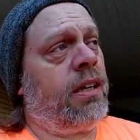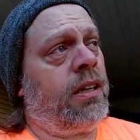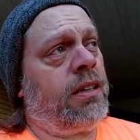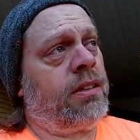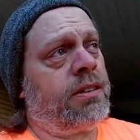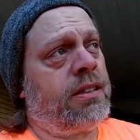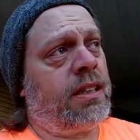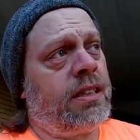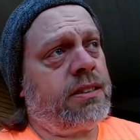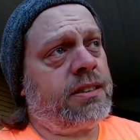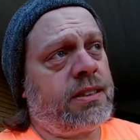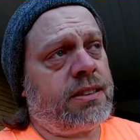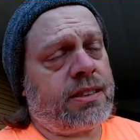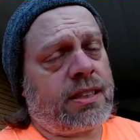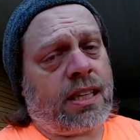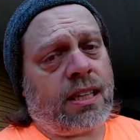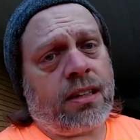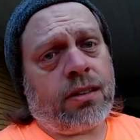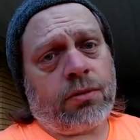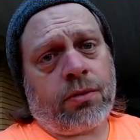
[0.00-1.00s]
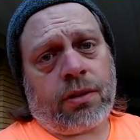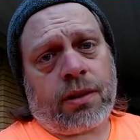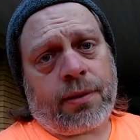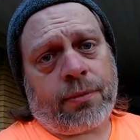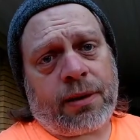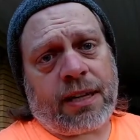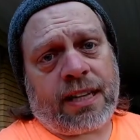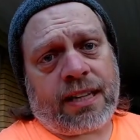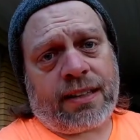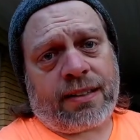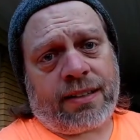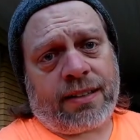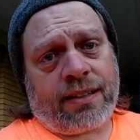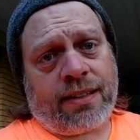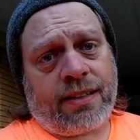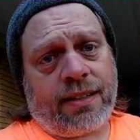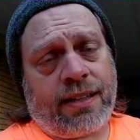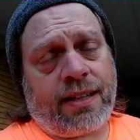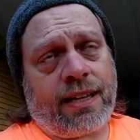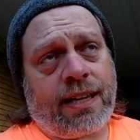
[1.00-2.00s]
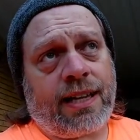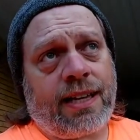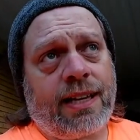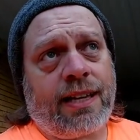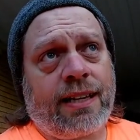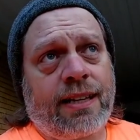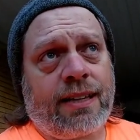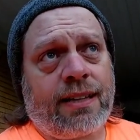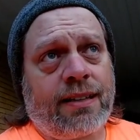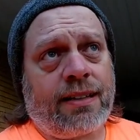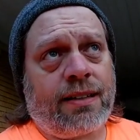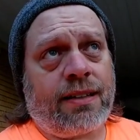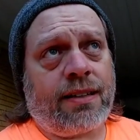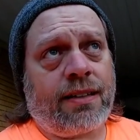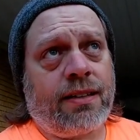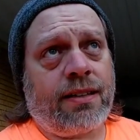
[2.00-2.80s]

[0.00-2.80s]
So that's just kind of where I'm at. And